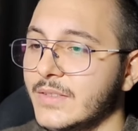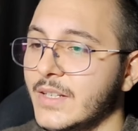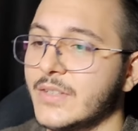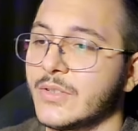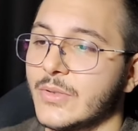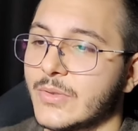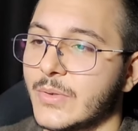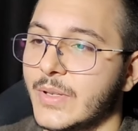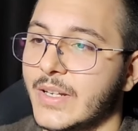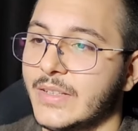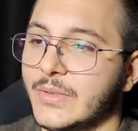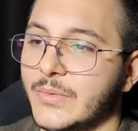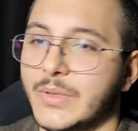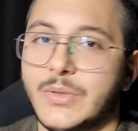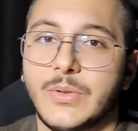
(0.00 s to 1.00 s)
There's also
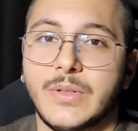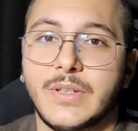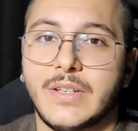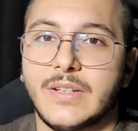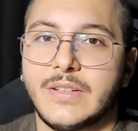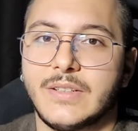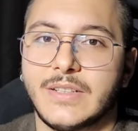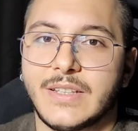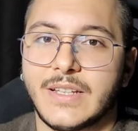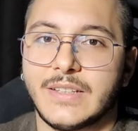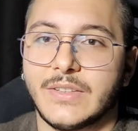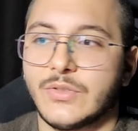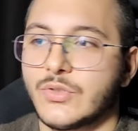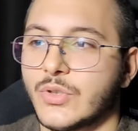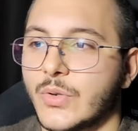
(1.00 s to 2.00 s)
another video here that I
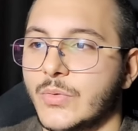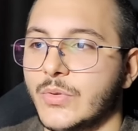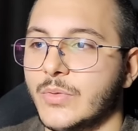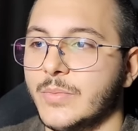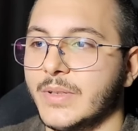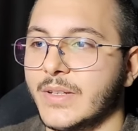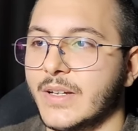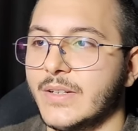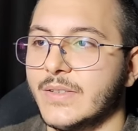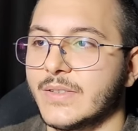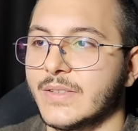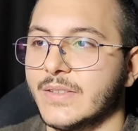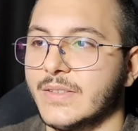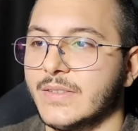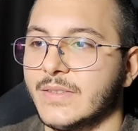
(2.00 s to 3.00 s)
didn't show you because
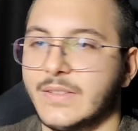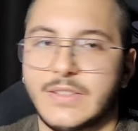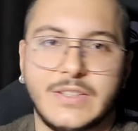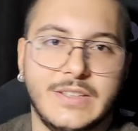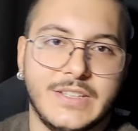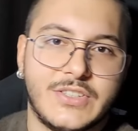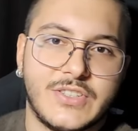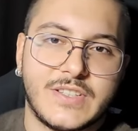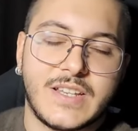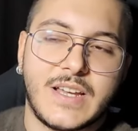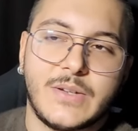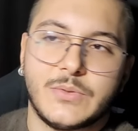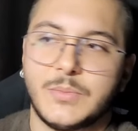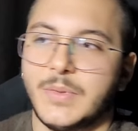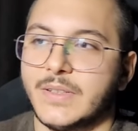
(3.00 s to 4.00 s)
it glitches
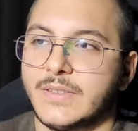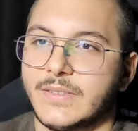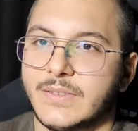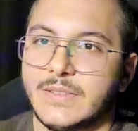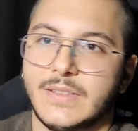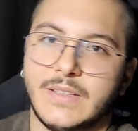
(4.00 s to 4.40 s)
out, but